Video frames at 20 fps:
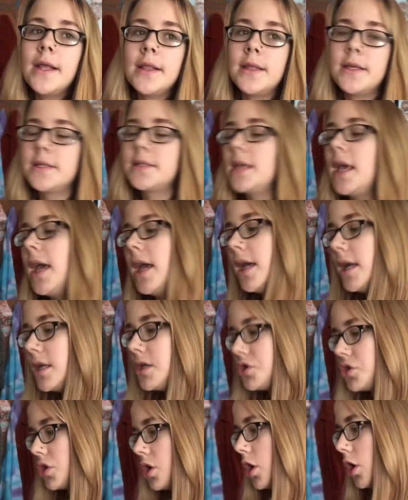This
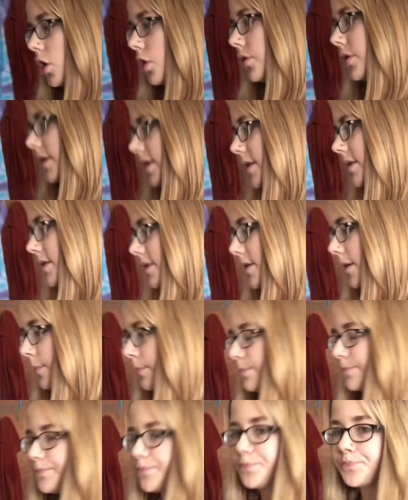cage or this
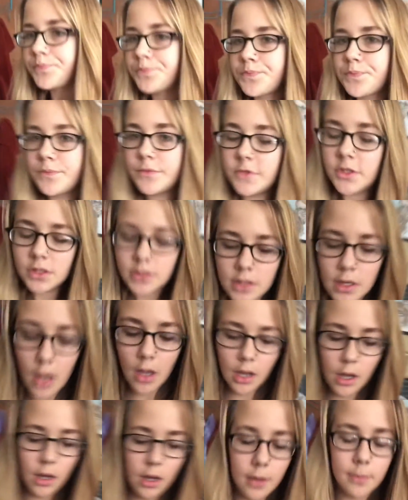
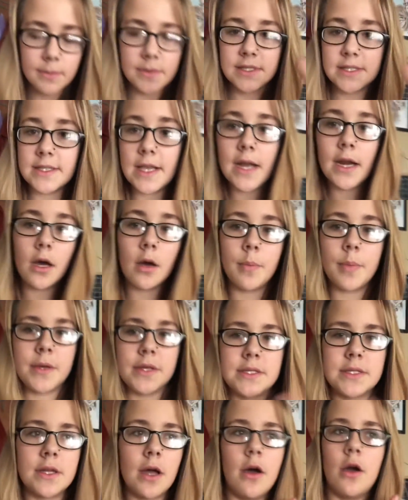um, setup
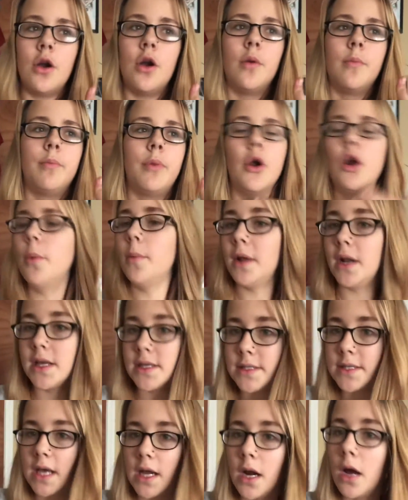is not her
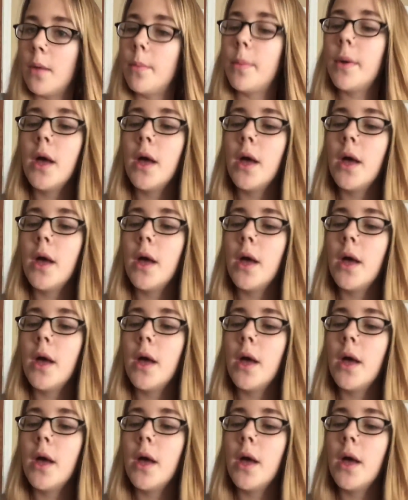permanent setup.